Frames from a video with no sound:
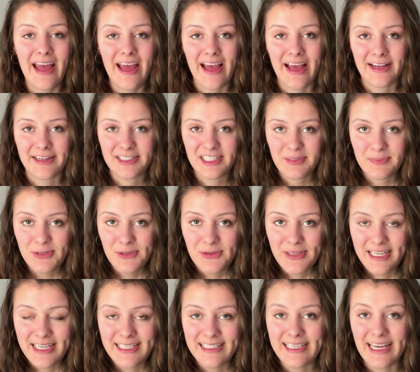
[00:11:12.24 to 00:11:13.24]
and
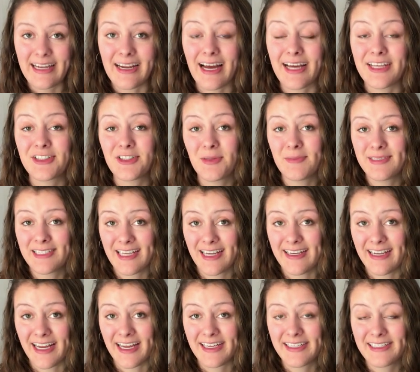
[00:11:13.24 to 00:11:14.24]
smoothies and ice cream
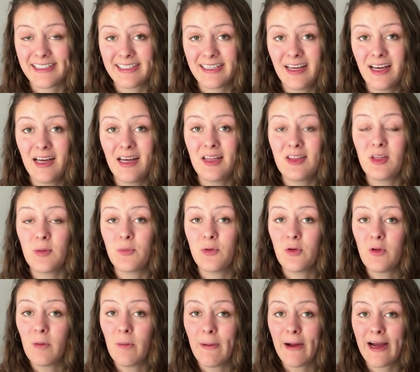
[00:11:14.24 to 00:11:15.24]
sundaes. The
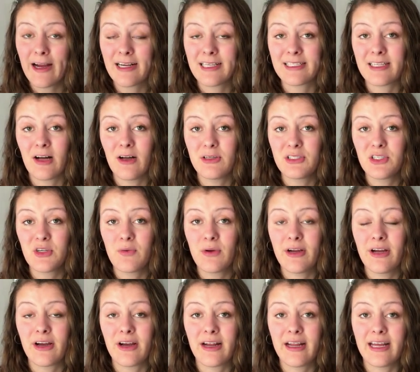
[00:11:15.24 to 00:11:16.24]
pool bar is also
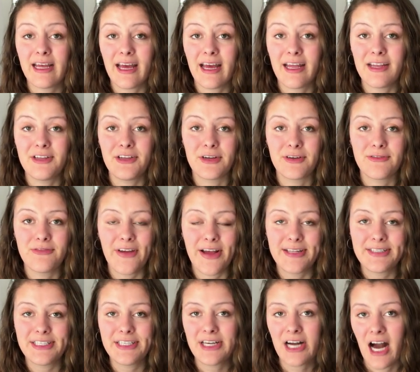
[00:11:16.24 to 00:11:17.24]
where you're gonna get your
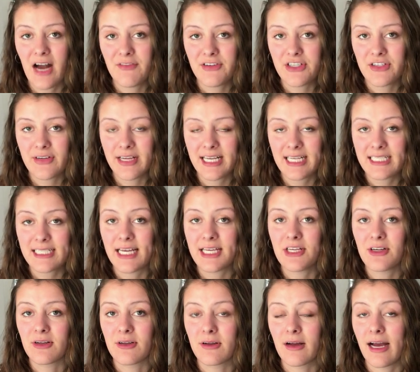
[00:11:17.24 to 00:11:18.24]
fancy coffee drinks,
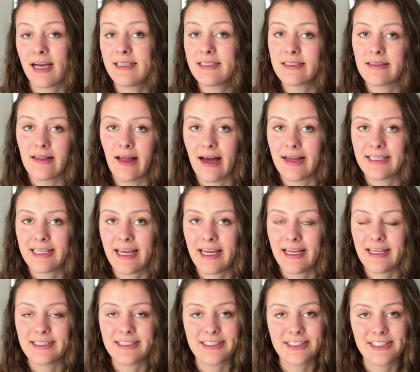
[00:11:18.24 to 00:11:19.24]
like your iced
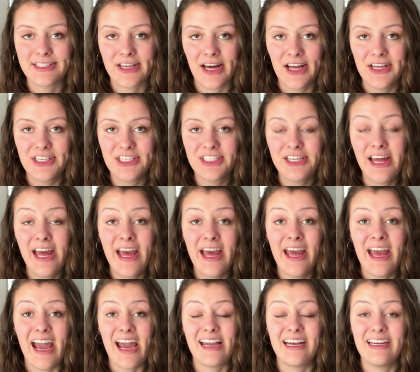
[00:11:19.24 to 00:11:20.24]
lattes and such.
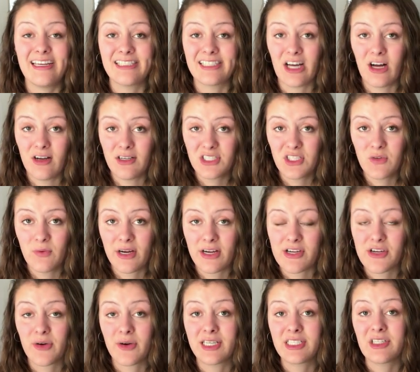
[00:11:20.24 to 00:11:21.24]
And it is also where
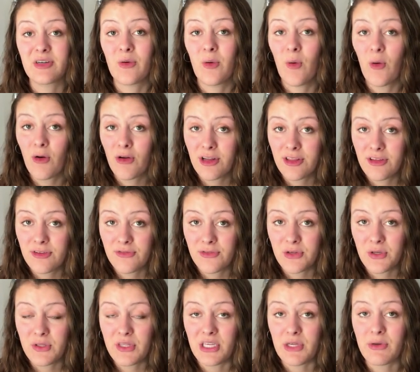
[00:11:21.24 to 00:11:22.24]
you're going to order the
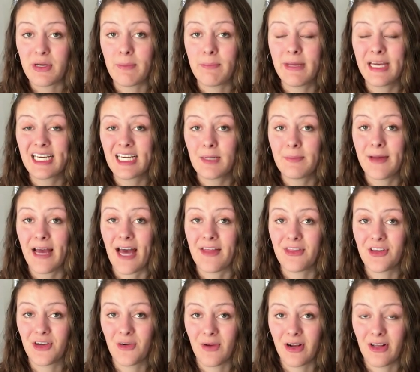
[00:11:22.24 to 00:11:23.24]
food that you can pick up
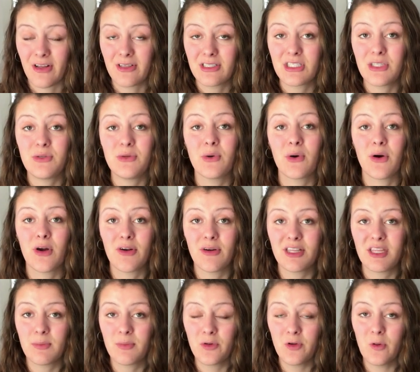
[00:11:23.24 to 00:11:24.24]
at the grill. So you
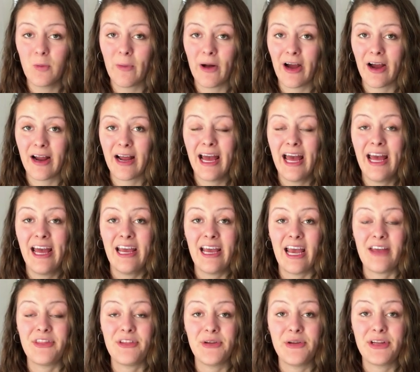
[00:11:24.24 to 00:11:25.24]
order at the pool bar
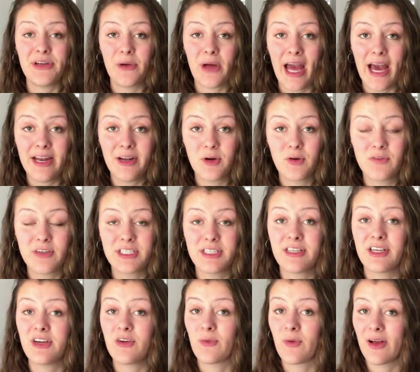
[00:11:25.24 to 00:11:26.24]
and then you head over
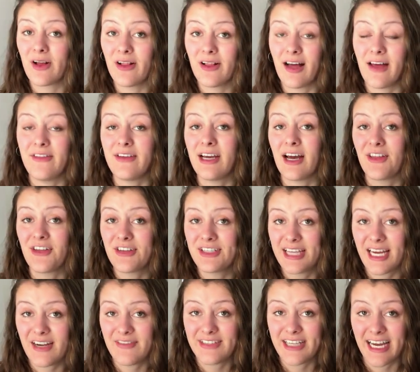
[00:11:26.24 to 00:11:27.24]
to the grill on the other
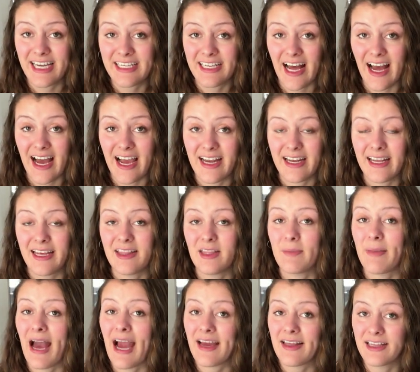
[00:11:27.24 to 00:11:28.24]
side of deck 9
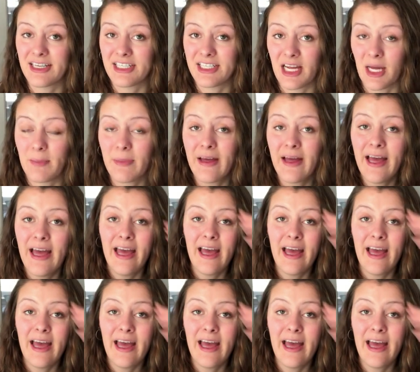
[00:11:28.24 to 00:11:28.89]
in the back of the ship.